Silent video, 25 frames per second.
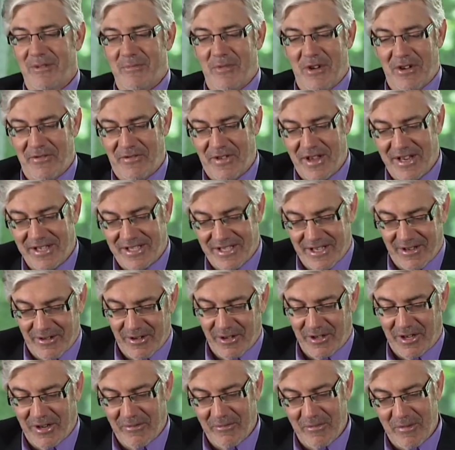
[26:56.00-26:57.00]
on my fantail?
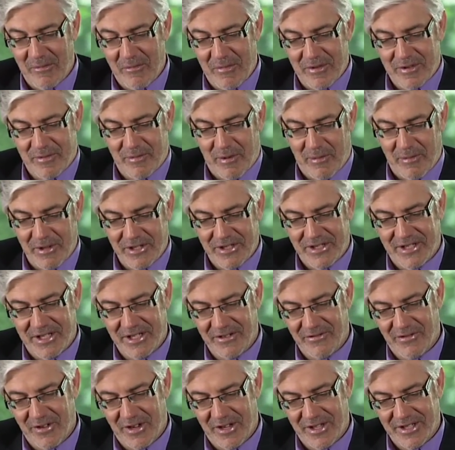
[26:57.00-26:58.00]
Look, at it's probably
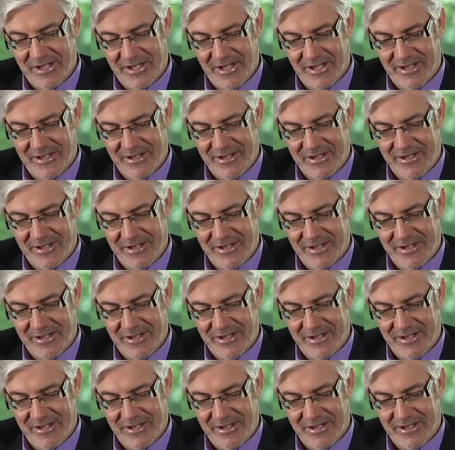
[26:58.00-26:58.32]
Steve Weiser.